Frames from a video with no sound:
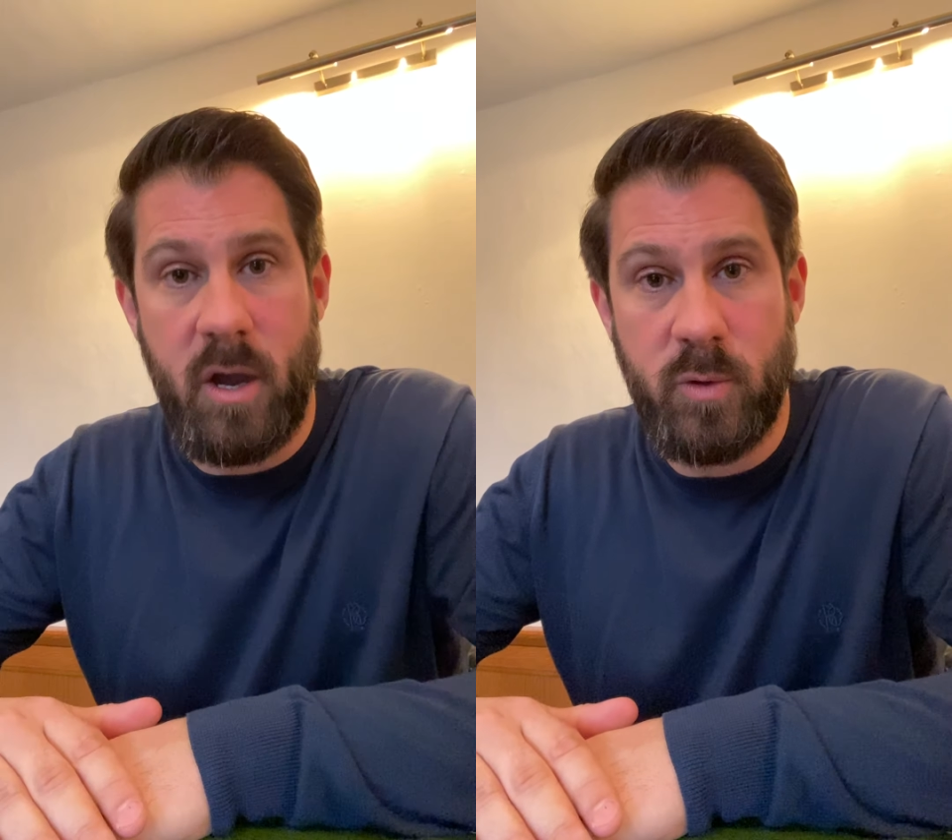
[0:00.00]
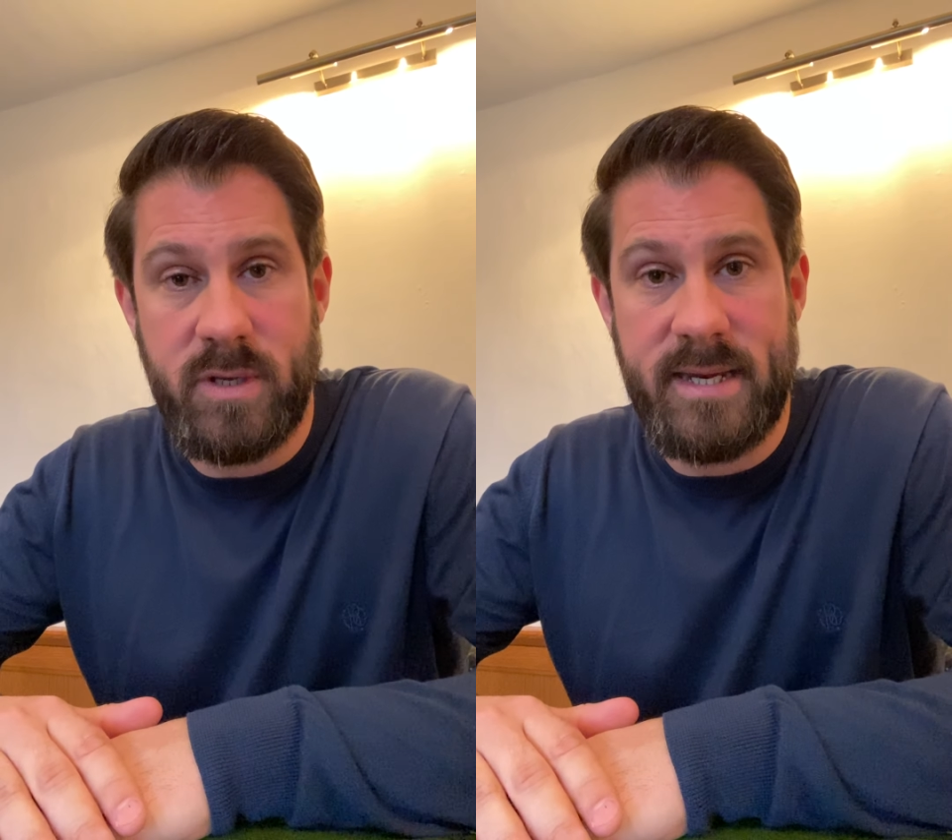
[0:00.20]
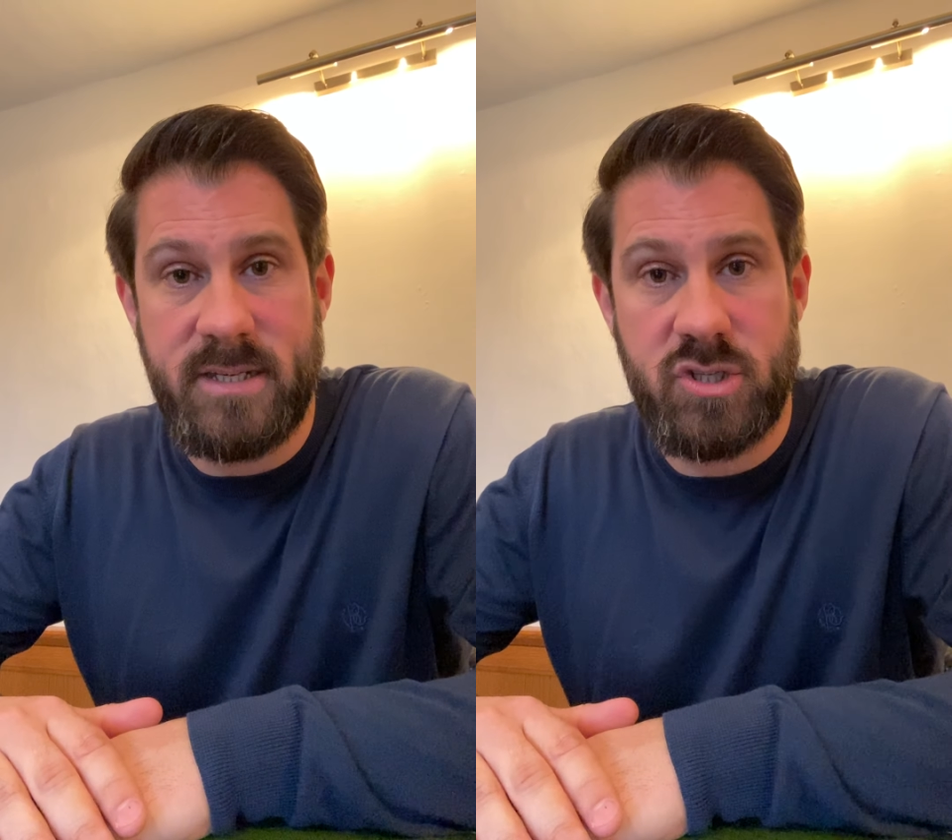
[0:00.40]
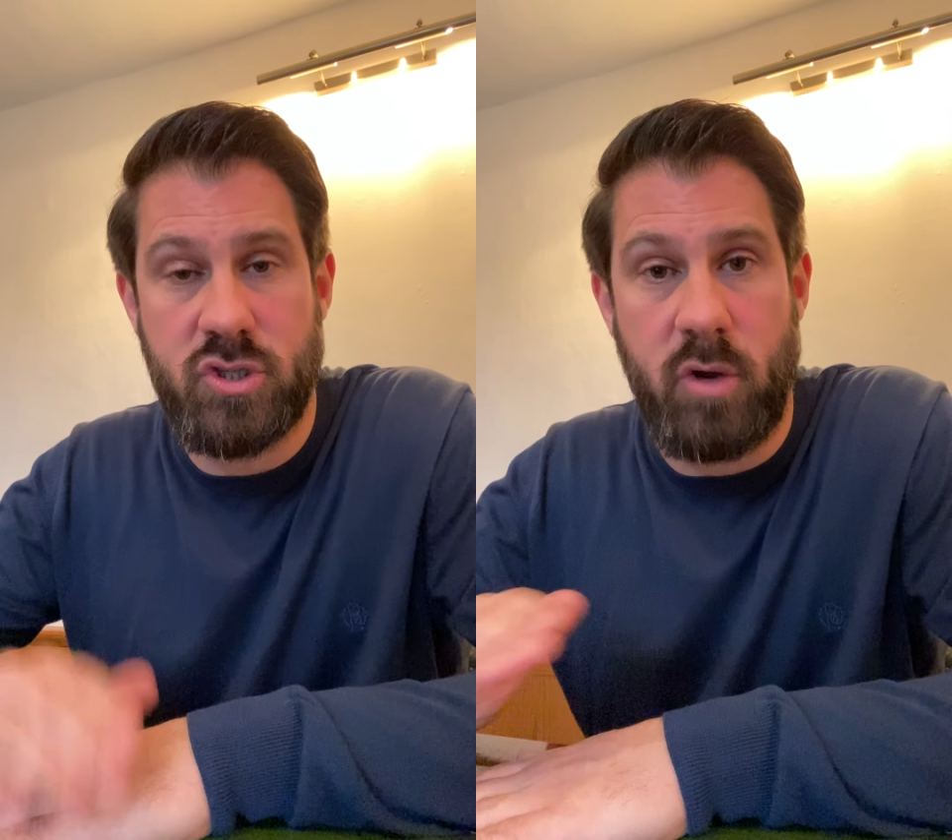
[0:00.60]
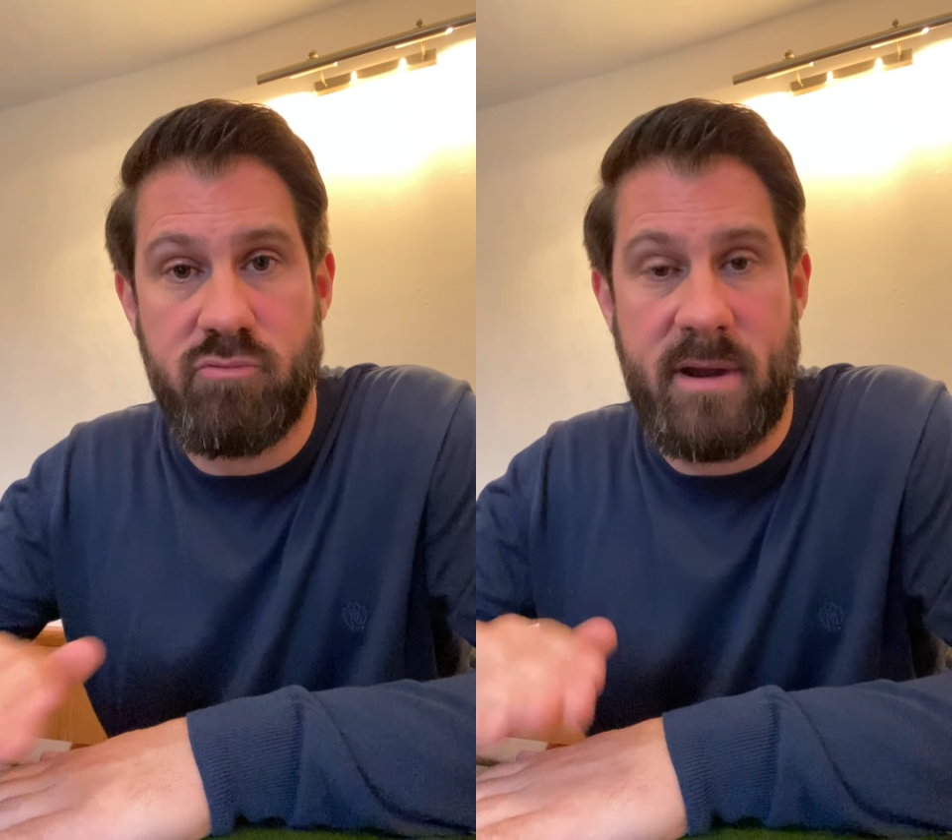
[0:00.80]
You need to
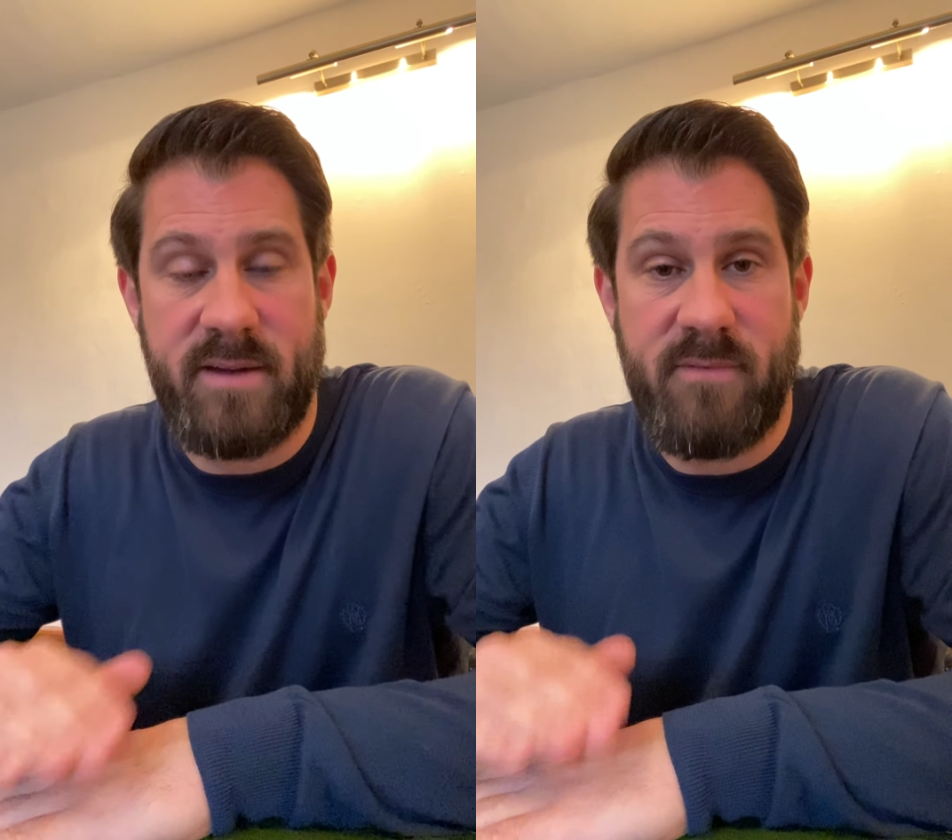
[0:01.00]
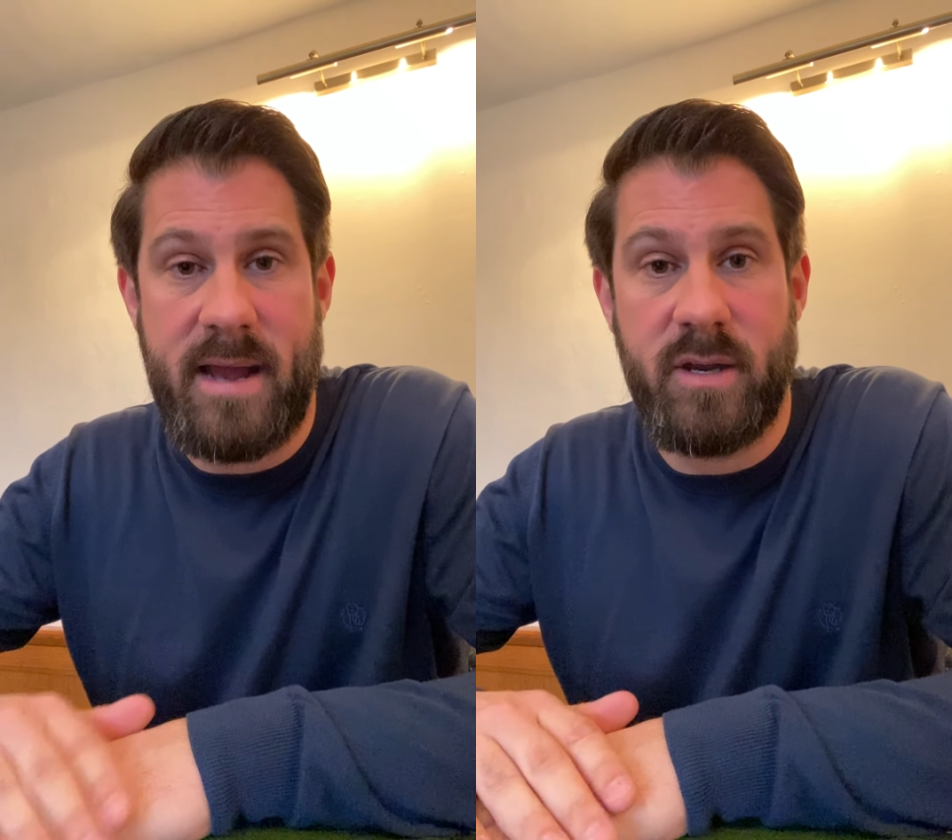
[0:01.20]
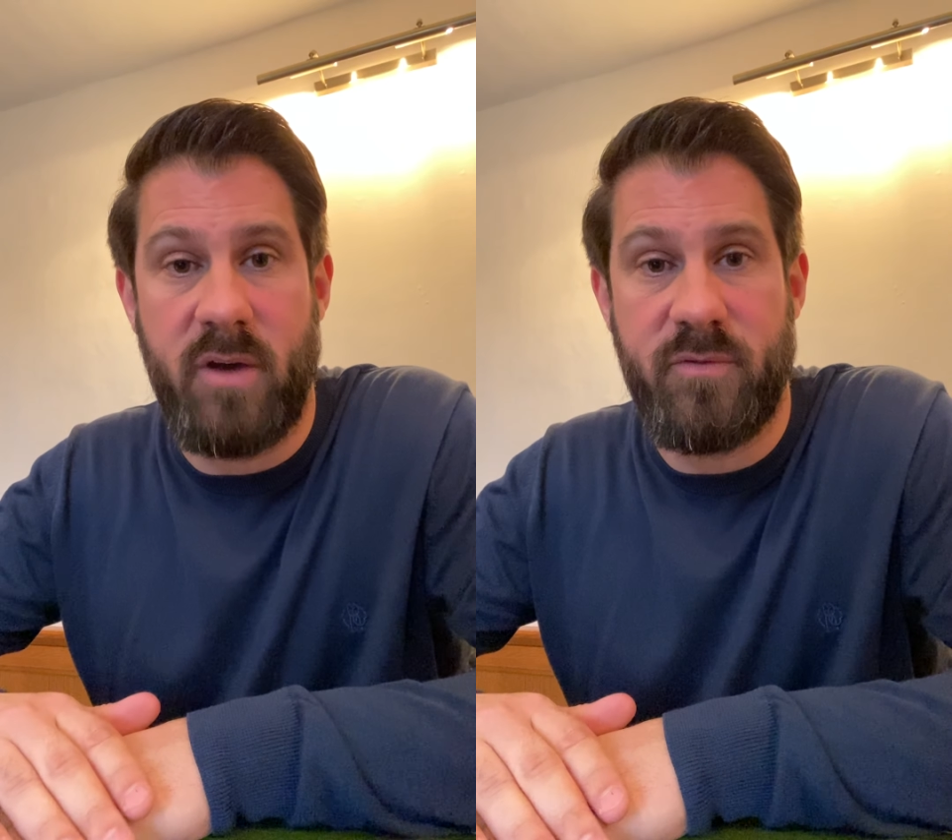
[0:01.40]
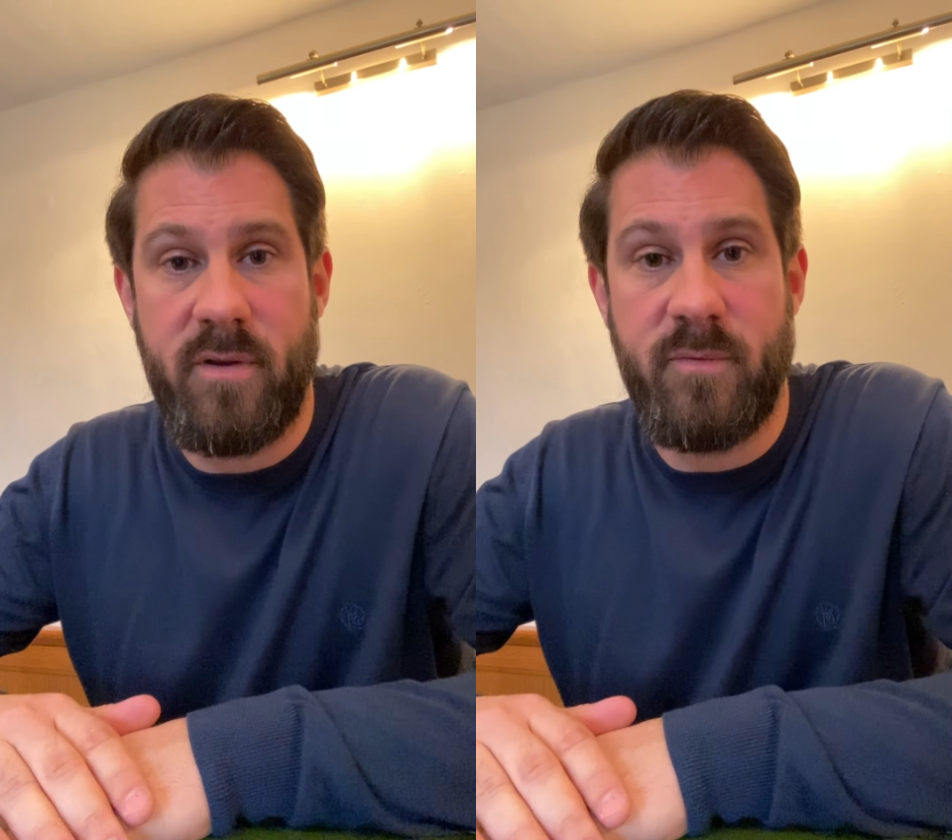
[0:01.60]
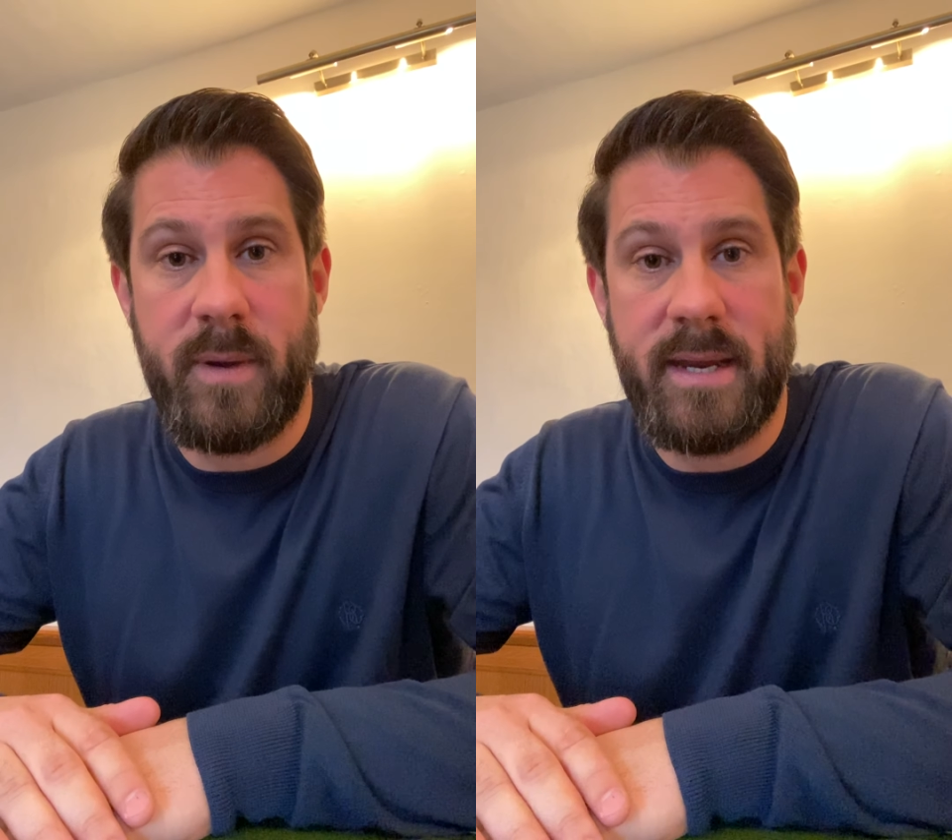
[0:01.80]
stop running around after
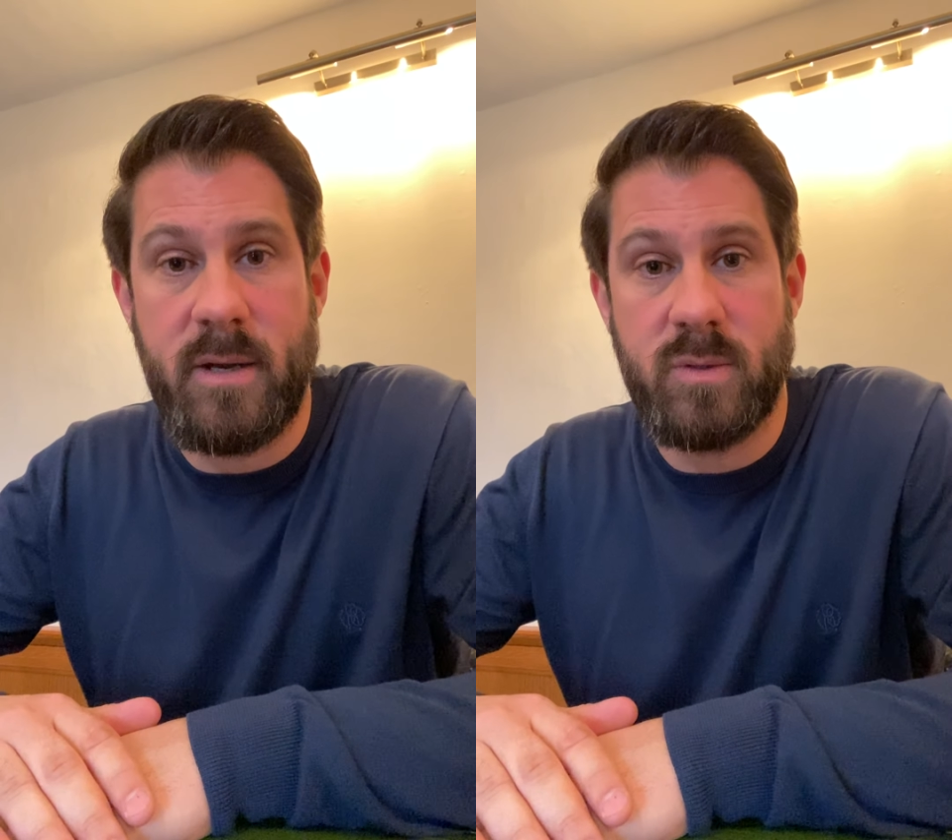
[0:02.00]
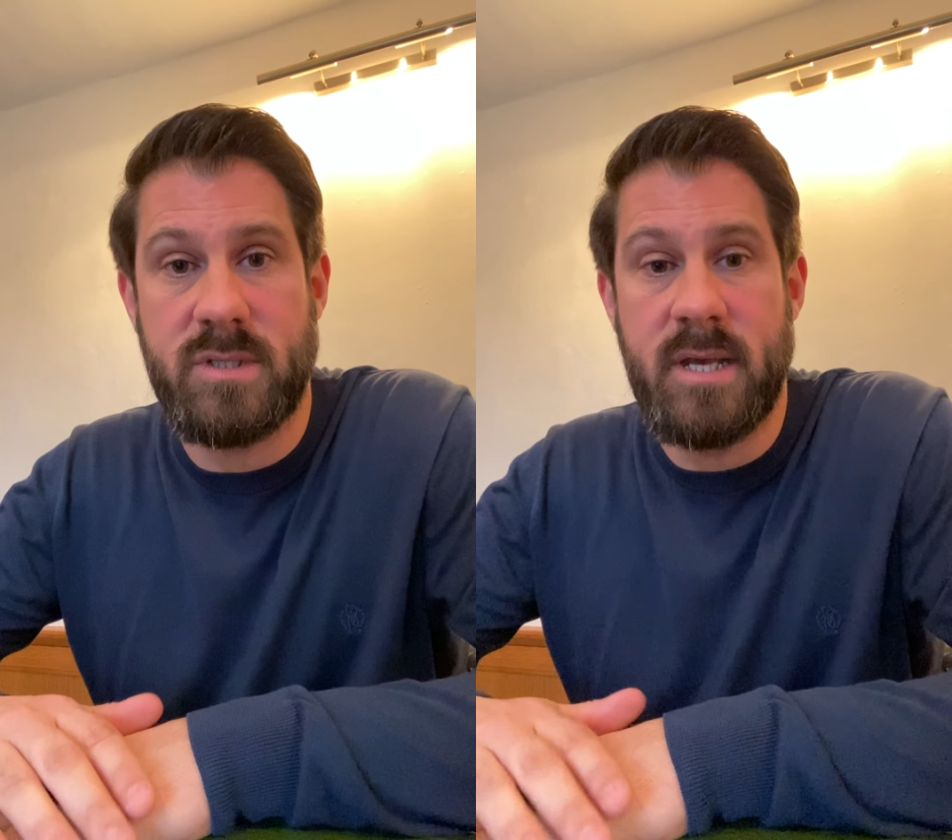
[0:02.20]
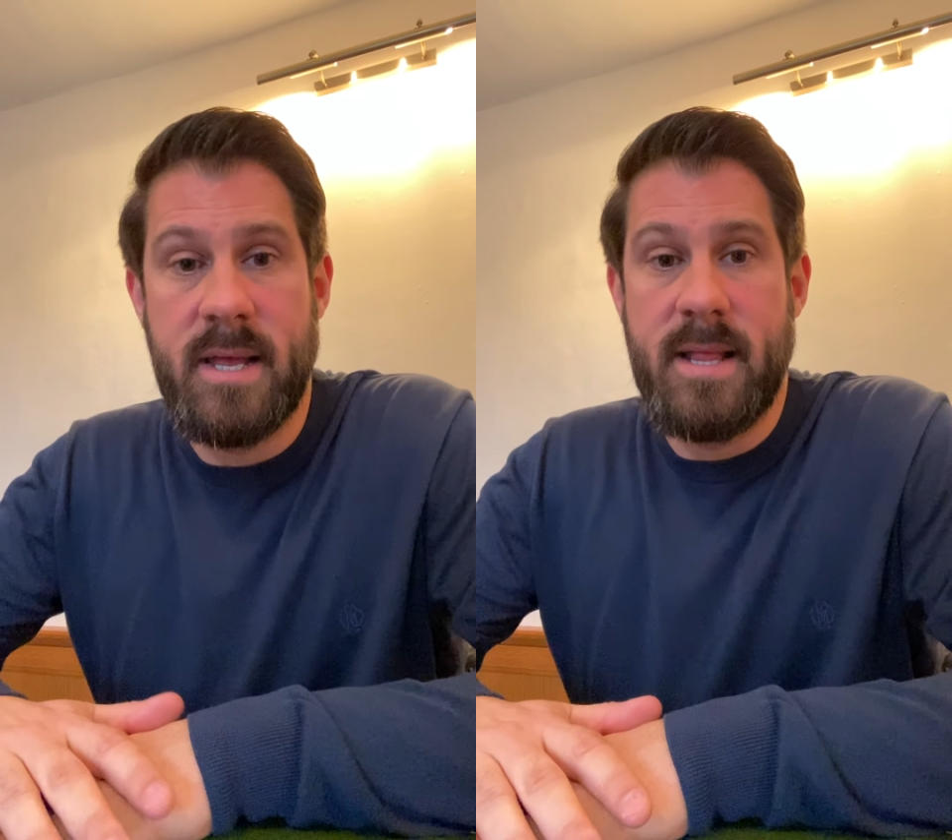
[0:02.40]
everyone else,